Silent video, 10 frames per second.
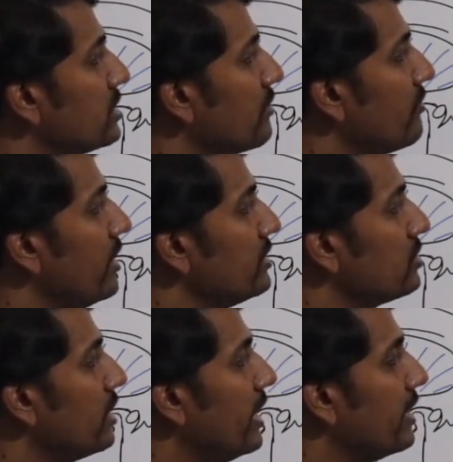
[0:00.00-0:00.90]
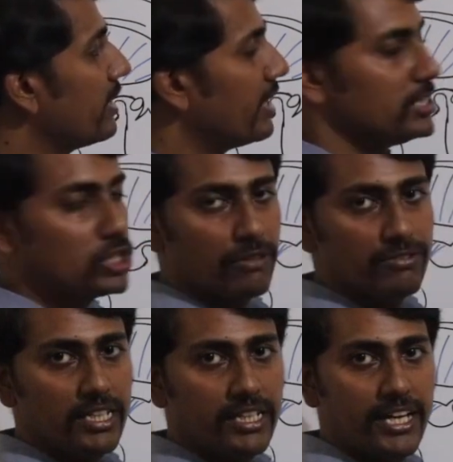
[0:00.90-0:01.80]
surface and crest
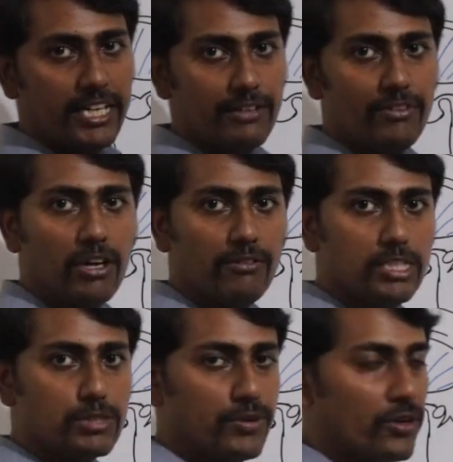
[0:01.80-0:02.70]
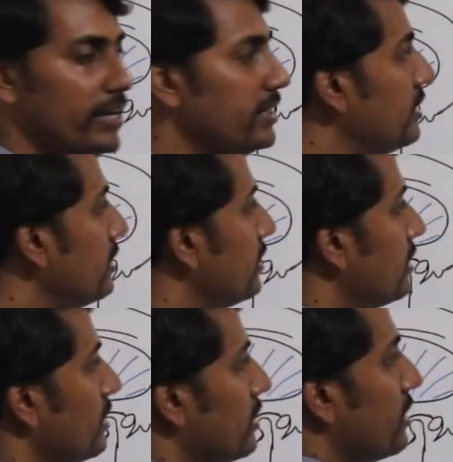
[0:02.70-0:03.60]
of the greater wing of the sphenoid
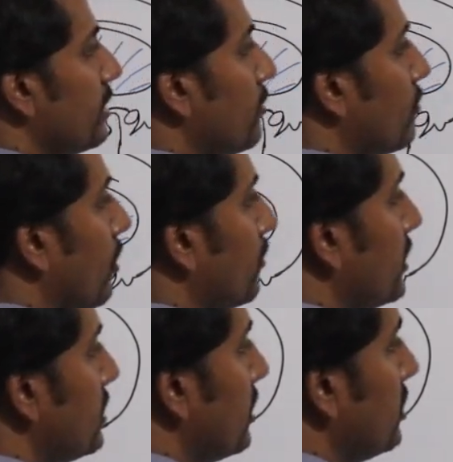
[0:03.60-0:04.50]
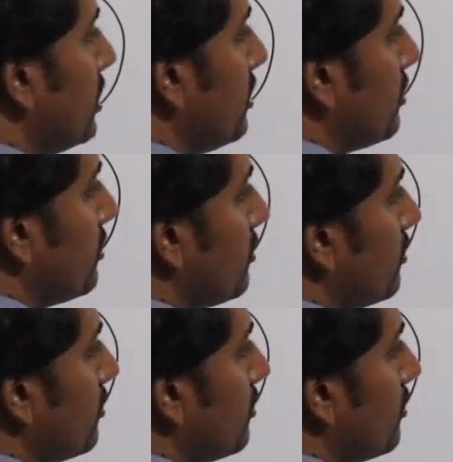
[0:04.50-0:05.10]
from this region